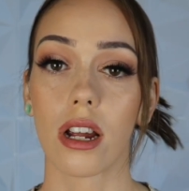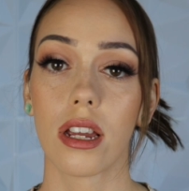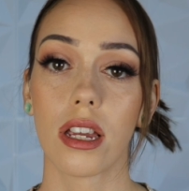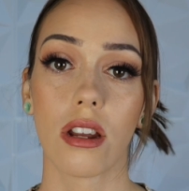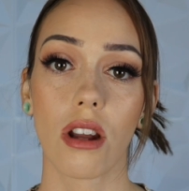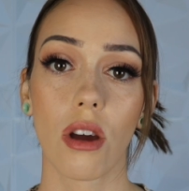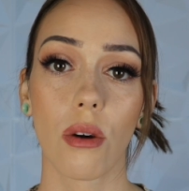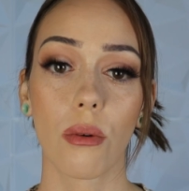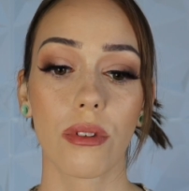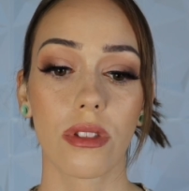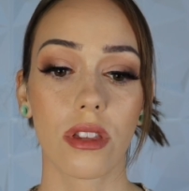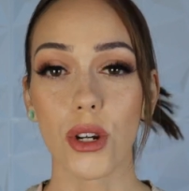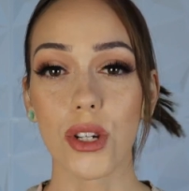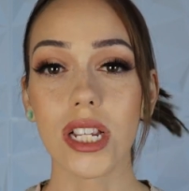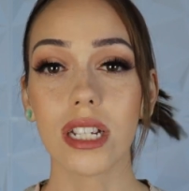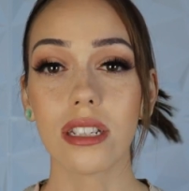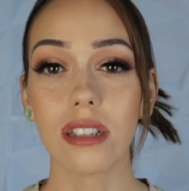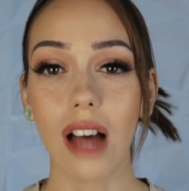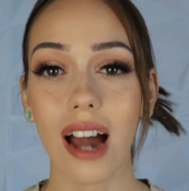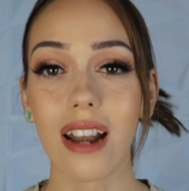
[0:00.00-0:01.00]
You know, there's
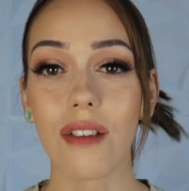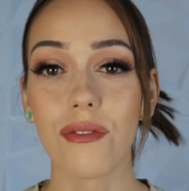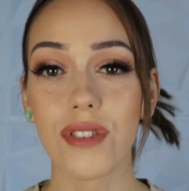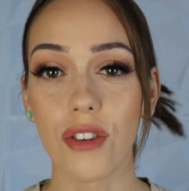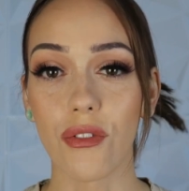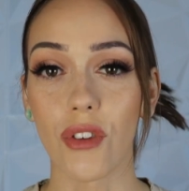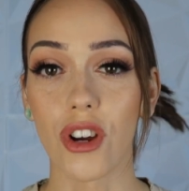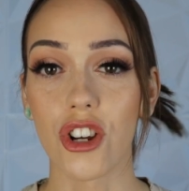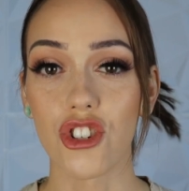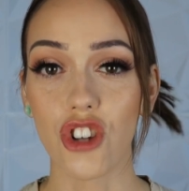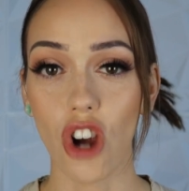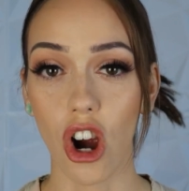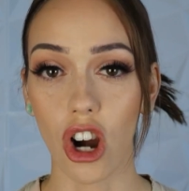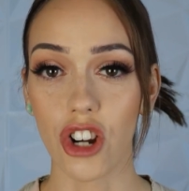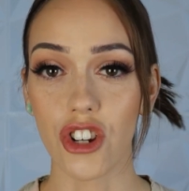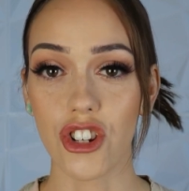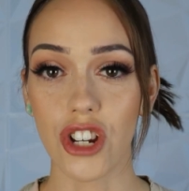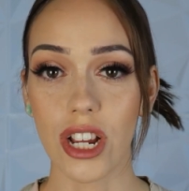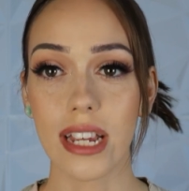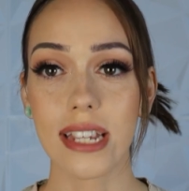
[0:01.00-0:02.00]
a lot of different
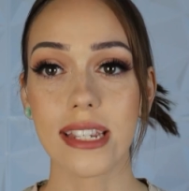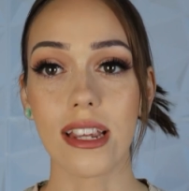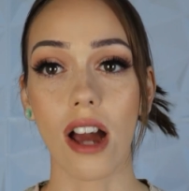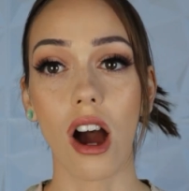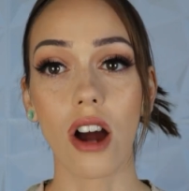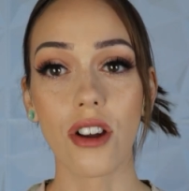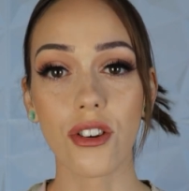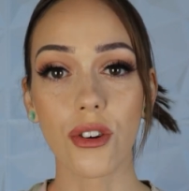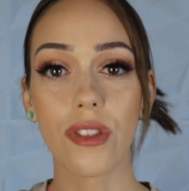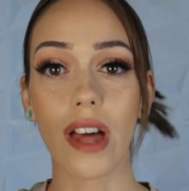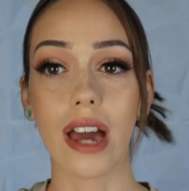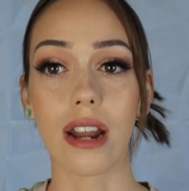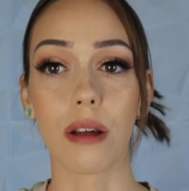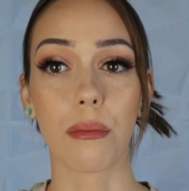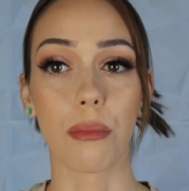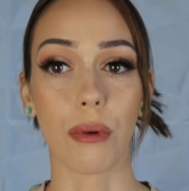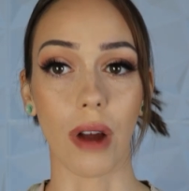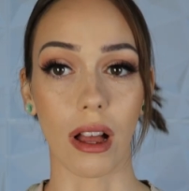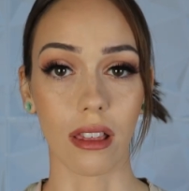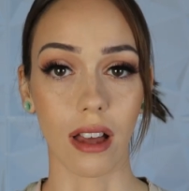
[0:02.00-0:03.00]
charges under that
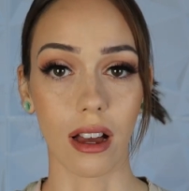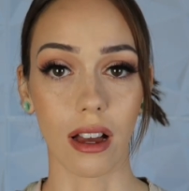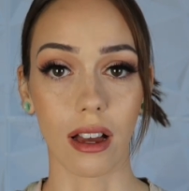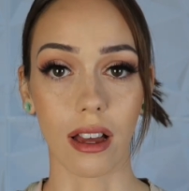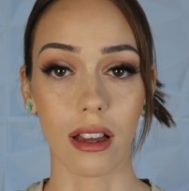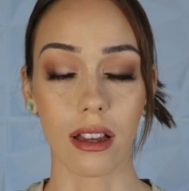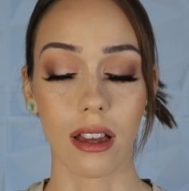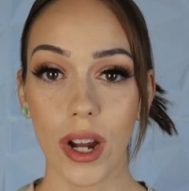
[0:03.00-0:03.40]
umbrella.